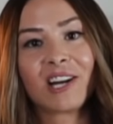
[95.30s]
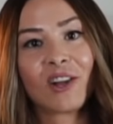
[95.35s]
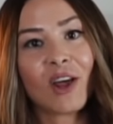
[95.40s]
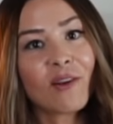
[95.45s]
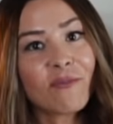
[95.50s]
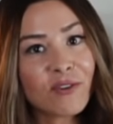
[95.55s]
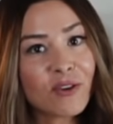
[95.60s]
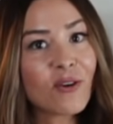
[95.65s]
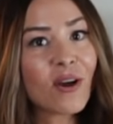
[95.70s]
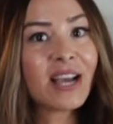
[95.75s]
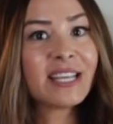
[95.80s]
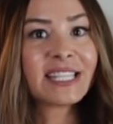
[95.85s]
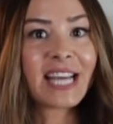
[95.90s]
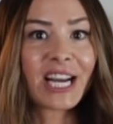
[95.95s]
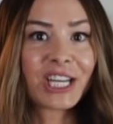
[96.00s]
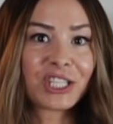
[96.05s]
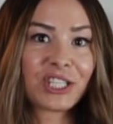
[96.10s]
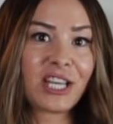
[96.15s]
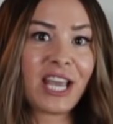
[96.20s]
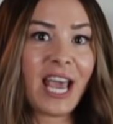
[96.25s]
And a lot of you guys
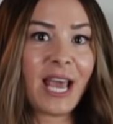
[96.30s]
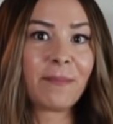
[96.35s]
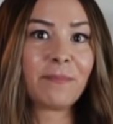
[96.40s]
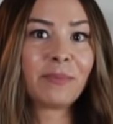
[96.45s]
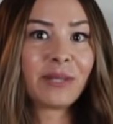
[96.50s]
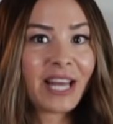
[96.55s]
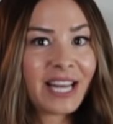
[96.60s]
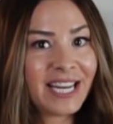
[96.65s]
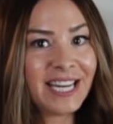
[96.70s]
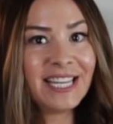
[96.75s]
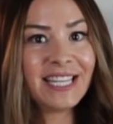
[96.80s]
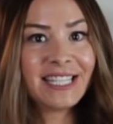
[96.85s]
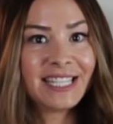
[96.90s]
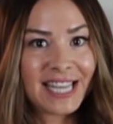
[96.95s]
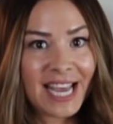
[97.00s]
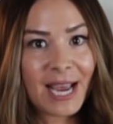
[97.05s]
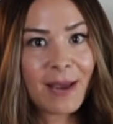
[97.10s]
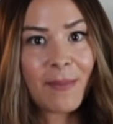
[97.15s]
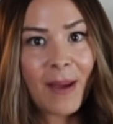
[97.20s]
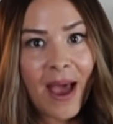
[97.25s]
actually had plenty to
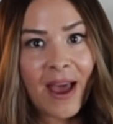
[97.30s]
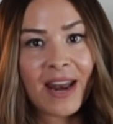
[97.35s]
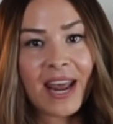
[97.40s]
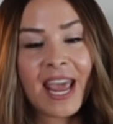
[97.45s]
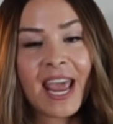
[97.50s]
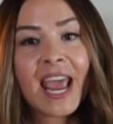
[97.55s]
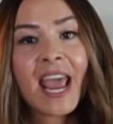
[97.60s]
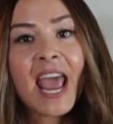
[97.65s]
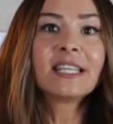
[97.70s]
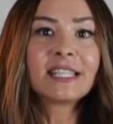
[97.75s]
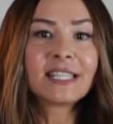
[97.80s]
say about it.